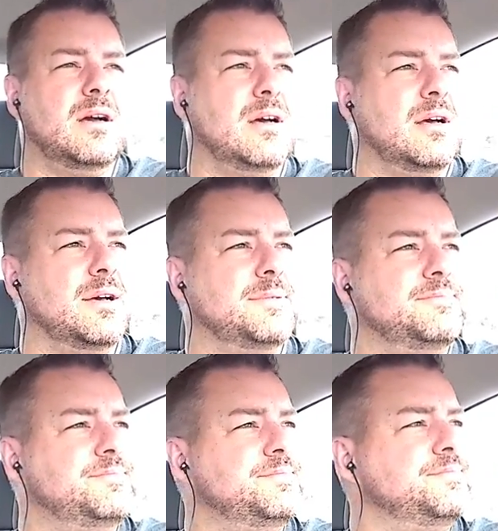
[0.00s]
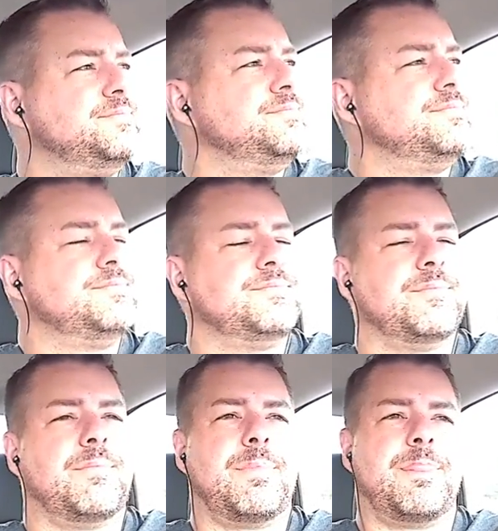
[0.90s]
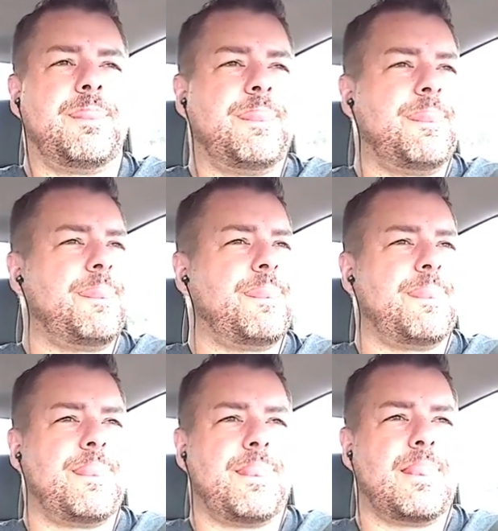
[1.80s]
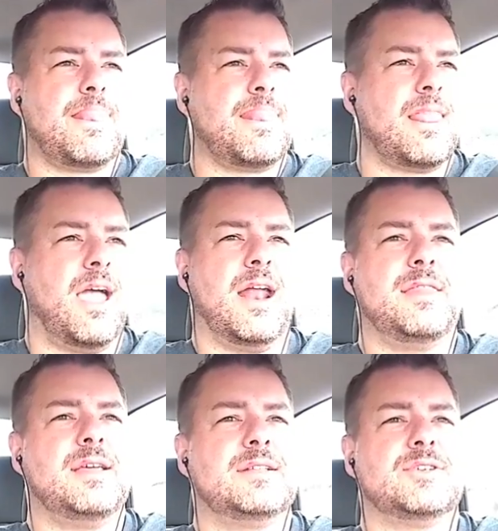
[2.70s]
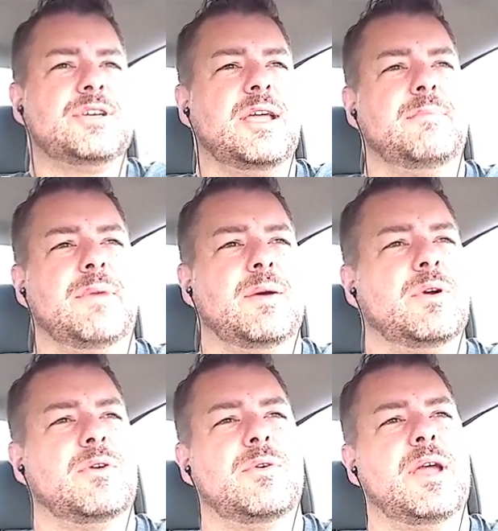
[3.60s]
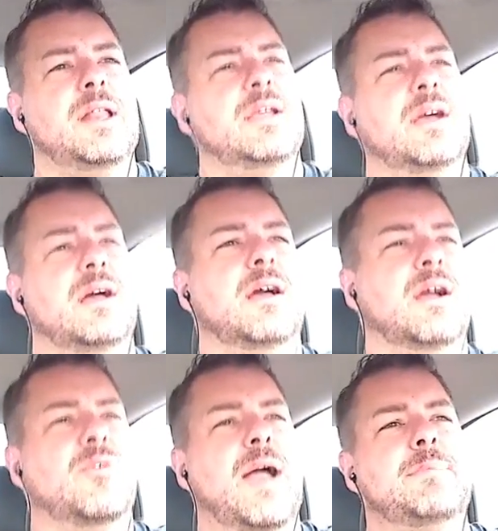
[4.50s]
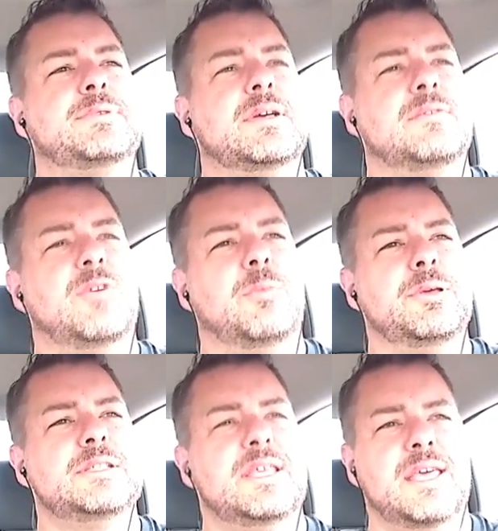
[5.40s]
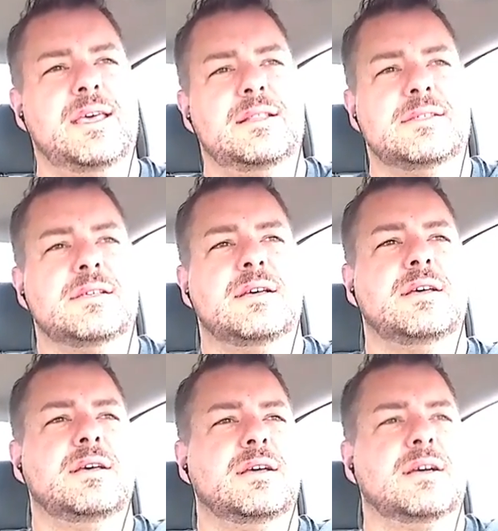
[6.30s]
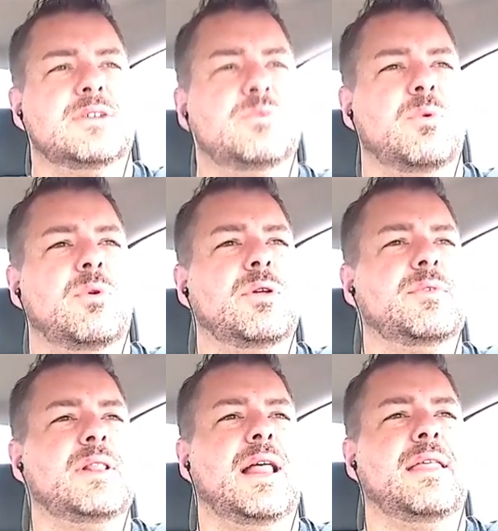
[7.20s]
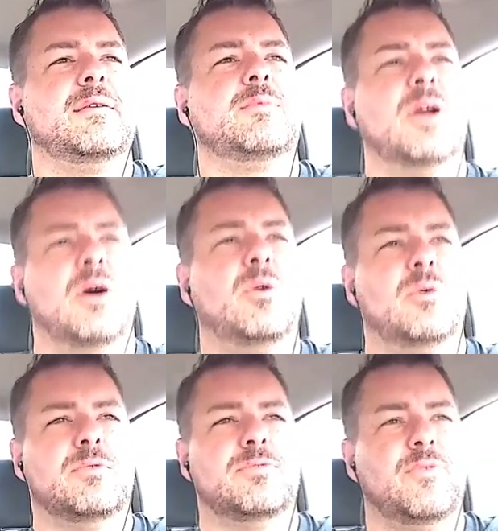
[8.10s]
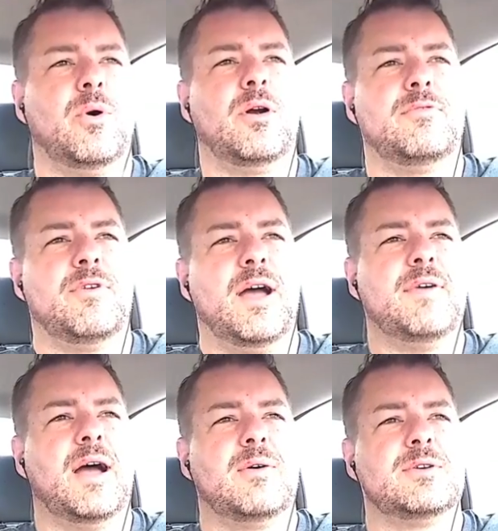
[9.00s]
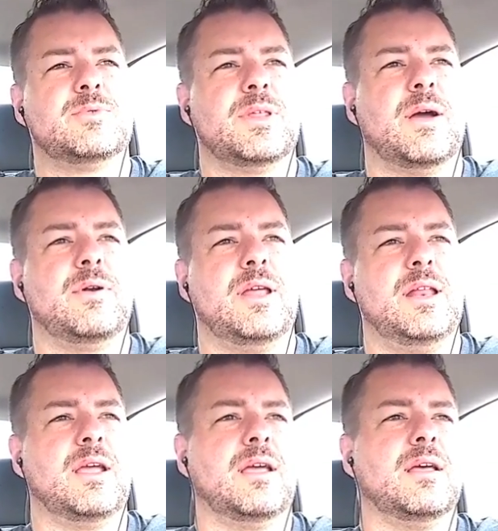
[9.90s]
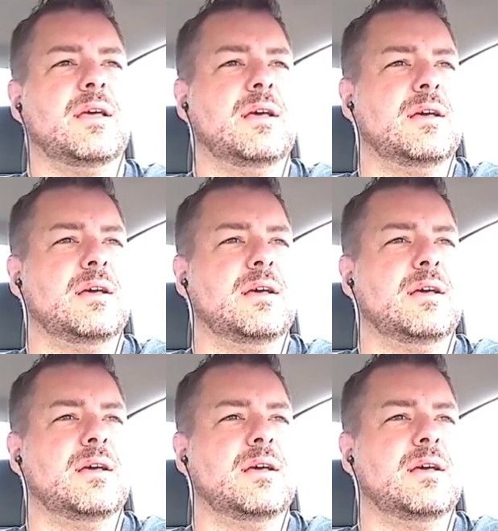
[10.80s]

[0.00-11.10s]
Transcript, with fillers: And I think it's a shame, man. We're creating a crap ton of obese kids because we won't even let them go 4 or 5 hours without eating.